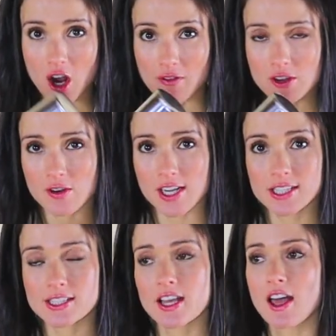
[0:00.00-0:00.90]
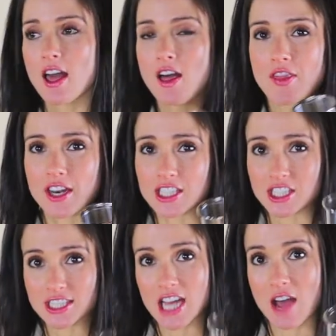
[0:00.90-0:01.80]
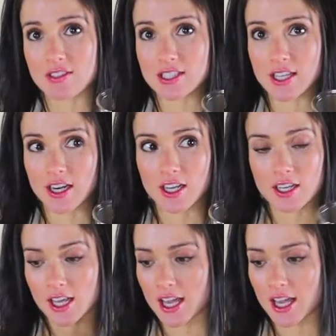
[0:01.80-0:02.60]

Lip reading: coffee grinds that I just haven't done it.